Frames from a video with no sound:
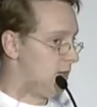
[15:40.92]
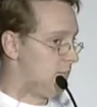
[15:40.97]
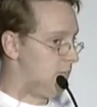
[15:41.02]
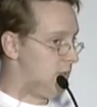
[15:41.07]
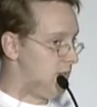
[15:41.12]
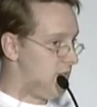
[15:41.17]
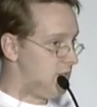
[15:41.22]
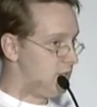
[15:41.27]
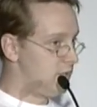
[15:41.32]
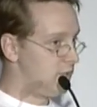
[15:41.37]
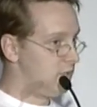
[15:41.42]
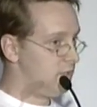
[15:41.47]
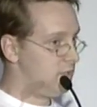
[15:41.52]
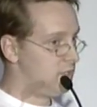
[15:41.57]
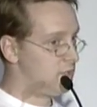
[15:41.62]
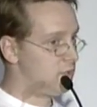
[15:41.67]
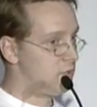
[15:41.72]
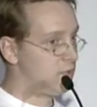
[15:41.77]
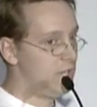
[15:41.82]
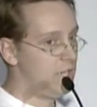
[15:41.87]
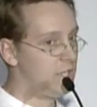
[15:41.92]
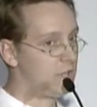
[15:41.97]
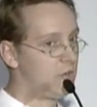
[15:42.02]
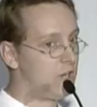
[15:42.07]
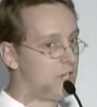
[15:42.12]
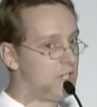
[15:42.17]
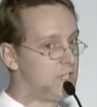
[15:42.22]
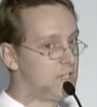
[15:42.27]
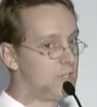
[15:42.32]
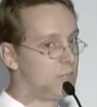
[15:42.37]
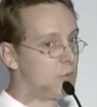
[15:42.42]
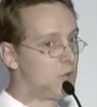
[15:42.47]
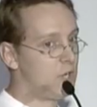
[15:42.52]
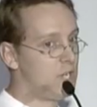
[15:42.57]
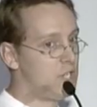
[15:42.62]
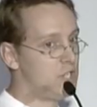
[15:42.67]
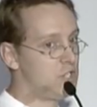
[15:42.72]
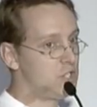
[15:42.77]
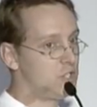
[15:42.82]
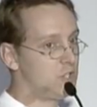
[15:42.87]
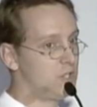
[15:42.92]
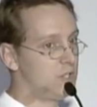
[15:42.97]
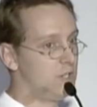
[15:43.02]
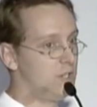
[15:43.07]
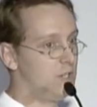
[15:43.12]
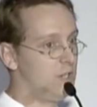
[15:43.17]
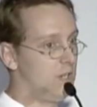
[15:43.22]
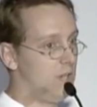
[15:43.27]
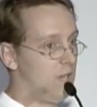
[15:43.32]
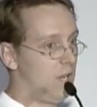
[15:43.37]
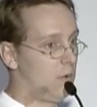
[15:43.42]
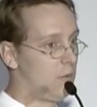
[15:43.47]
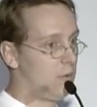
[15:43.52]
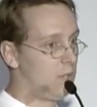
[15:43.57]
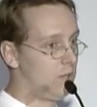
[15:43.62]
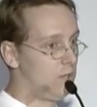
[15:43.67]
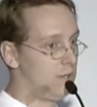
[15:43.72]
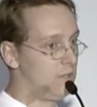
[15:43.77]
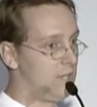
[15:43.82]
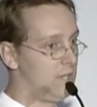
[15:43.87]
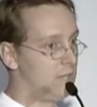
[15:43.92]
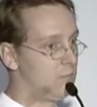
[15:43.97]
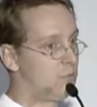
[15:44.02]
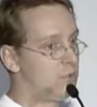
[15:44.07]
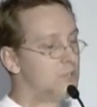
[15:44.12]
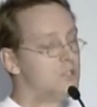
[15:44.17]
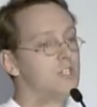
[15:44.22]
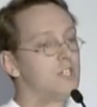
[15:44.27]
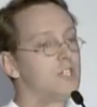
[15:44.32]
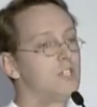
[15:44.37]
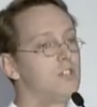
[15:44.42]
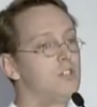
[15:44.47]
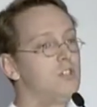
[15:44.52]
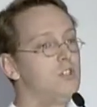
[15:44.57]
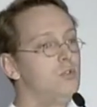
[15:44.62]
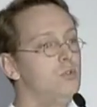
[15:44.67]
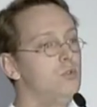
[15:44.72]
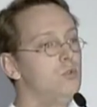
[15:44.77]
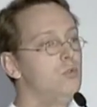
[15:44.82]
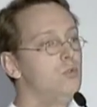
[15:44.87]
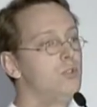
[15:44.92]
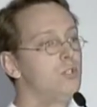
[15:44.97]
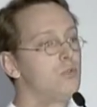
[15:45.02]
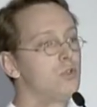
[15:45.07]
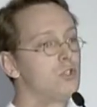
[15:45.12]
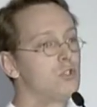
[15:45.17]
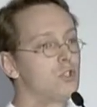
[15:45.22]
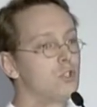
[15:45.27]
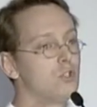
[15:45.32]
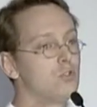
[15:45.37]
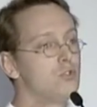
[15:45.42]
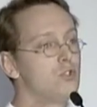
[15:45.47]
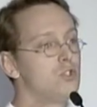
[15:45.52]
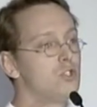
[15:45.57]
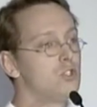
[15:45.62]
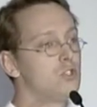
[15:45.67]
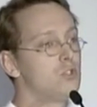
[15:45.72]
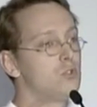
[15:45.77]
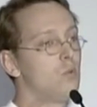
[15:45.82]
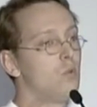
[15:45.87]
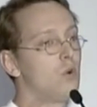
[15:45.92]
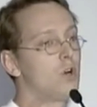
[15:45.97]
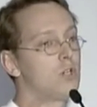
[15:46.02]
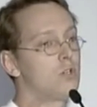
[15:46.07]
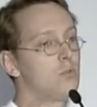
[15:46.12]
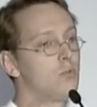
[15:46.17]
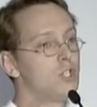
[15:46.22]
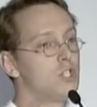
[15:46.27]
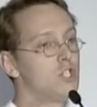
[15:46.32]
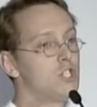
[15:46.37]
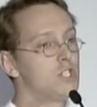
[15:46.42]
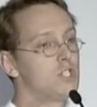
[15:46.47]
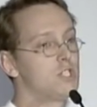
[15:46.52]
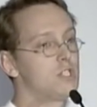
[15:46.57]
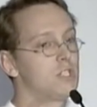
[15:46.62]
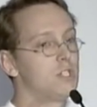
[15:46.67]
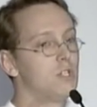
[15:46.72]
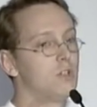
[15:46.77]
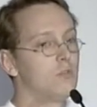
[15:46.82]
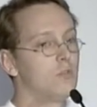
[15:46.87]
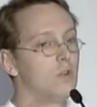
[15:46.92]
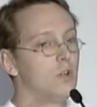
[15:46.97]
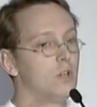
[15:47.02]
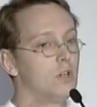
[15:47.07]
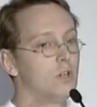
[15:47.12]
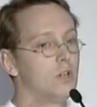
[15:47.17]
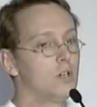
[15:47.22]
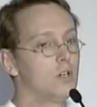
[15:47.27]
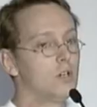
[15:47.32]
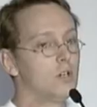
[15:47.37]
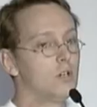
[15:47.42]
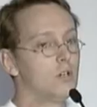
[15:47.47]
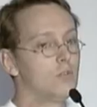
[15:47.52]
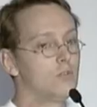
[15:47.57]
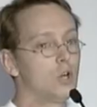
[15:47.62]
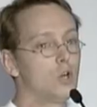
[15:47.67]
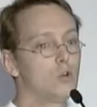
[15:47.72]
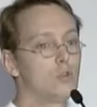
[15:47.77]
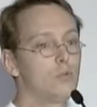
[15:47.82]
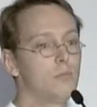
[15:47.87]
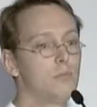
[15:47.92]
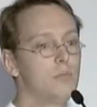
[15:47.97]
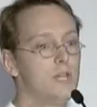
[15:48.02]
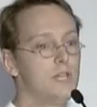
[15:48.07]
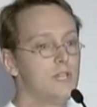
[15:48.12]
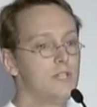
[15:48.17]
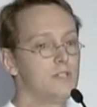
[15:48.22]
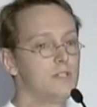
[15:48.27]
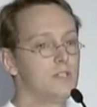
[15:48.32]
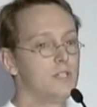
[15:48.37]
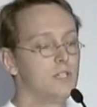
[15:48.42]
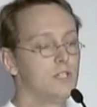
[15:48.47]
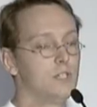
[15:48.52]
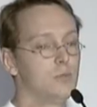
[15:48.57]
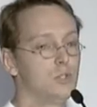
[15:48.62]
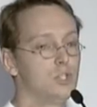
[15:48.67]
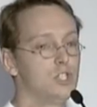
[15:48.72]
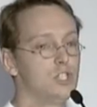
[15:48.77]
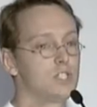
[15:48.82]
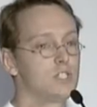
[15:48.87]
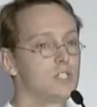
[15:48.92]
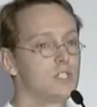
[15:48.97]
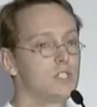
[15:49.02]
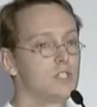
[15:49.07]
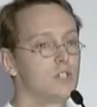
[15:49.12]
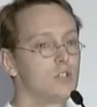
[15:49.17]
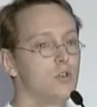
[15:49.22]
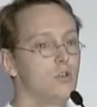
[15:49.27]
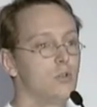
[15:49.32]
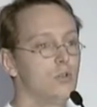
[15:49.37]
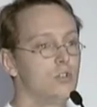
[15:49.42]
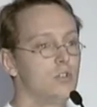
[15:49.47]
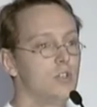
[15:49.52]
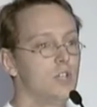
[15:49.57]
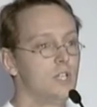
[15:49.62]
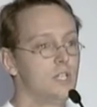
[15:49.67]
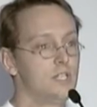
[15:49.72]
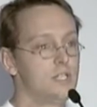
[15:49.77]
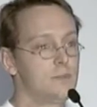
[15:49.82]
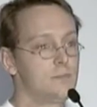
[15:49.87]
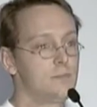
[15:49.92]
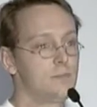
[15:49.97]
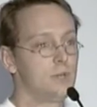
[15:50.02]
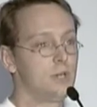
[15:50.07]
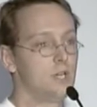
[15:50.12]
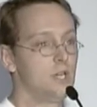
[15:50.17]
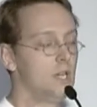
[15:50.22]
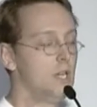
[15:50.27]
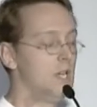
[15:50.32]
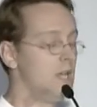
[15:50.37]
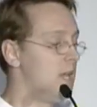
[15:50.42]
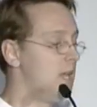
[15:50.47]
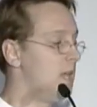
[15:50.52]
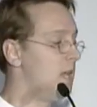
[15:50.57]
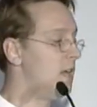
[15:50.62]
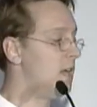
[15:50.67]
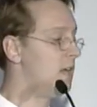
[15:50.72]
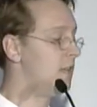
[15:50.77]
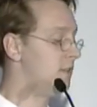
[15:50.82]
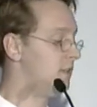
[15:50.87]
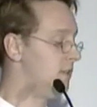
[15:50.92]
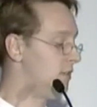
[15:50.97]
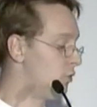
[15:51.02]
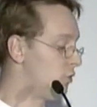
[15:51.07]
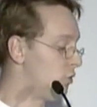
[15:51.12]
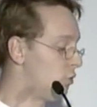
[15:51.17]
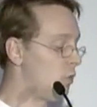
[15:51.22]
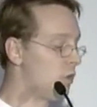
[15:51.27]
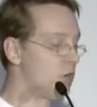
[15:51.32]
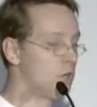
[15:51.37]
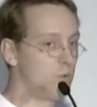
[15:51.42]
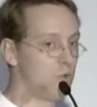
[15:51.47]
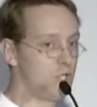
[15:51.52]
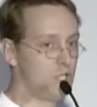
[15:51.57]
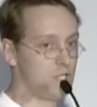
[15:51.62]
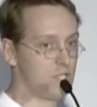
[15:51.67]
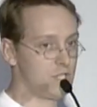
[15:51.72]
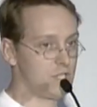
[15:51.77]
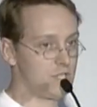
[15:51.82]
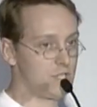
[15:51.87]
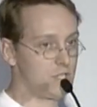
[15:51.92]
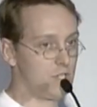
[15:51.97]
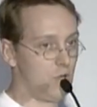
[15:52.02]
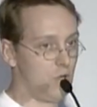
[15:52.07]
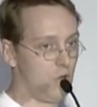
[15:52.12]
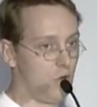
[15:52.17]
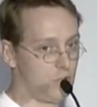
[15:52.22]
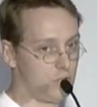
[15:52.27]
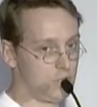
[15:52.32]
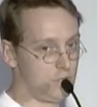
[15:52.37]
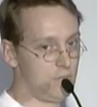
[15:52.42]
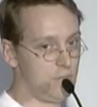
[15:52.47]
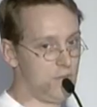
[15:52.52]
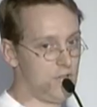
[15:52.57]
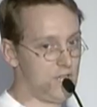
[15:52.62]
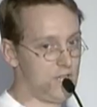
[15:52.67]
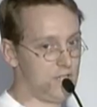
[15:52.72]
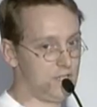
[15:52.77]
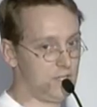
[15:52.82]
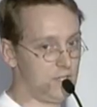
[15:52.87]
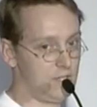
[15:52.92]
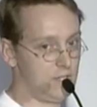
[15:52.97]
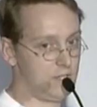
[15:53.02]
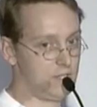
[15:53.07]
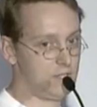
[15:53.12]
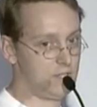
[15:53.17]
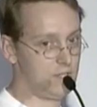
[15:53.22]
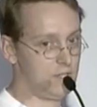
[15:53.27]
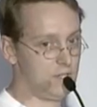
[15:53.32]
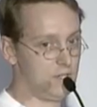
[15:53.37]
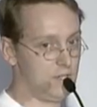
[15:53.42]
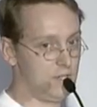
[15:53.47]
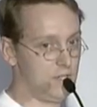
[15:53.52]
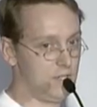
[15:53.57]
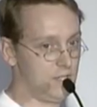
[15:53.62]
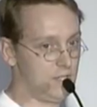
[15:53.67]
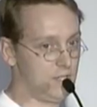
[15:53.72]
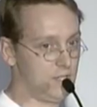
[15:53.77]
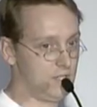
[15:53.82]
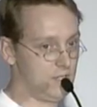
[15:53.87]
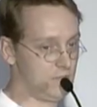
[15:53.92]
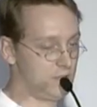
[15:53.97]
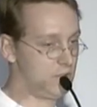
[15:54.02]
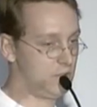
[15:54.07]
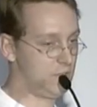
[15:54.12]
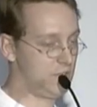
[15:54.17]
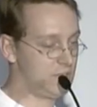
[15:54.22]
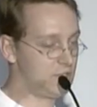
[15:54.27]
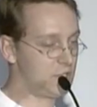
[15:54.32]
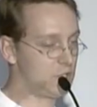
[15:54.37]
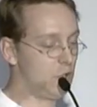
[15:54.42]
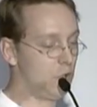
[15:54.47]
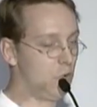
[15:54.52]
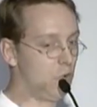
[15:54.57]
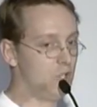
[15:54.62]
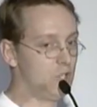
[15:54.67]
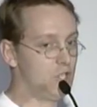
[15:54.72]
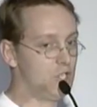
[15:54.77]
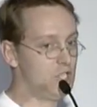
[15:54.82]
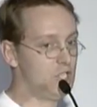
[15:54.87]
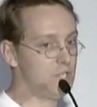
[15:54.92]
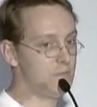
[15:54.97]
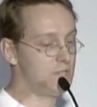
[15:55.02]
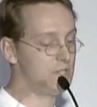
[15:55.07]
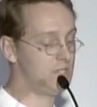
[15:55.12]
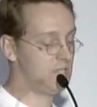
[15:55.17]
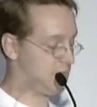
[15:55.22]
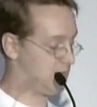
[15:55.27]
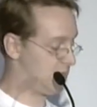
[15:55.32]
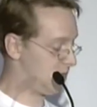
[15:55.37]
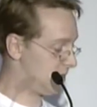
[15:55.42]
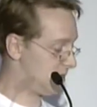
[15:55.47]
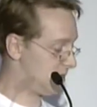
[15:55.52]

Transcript: Based on this locator ID separation, I will then present 2 different solutions, one which is router-based and which is called Lisp, and the other one which is host-based, and it is called Shim6.